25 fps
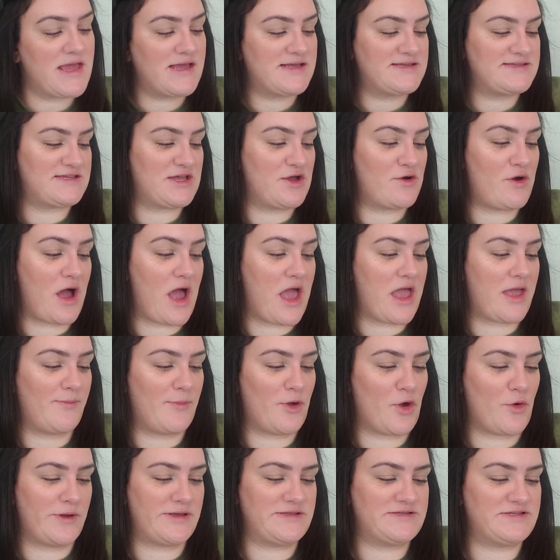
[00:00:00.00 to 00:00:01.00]
So I
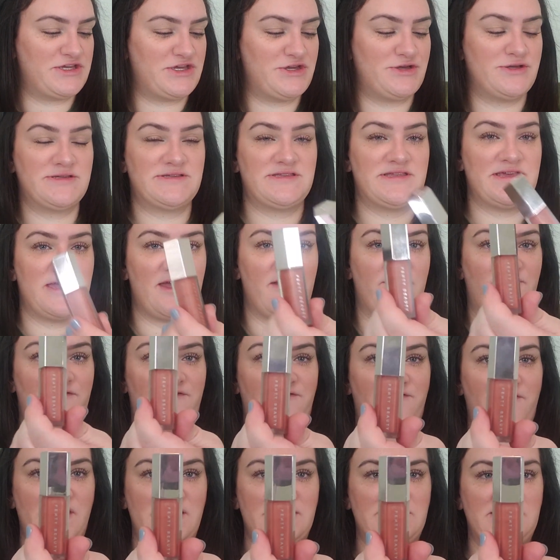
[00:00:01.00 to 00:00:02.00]
am going to use the
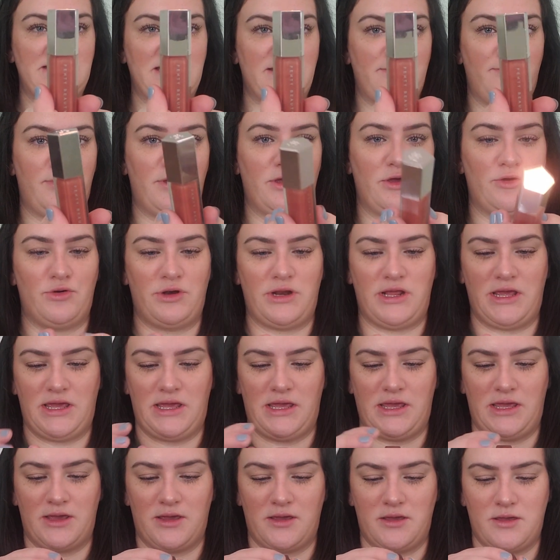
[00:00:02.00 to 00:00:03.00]
Fenty
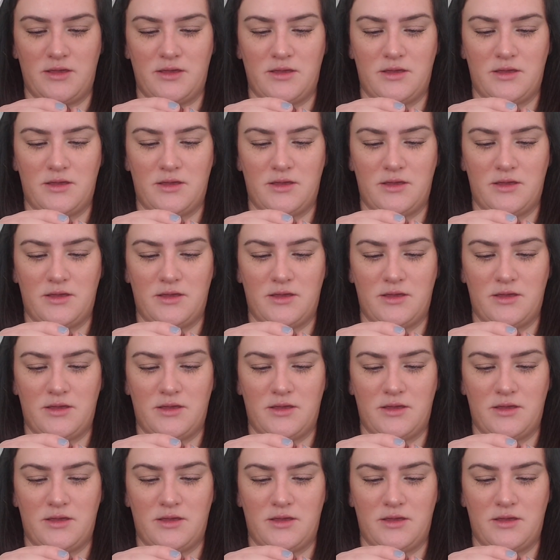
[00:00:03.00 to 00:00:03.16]
Beauty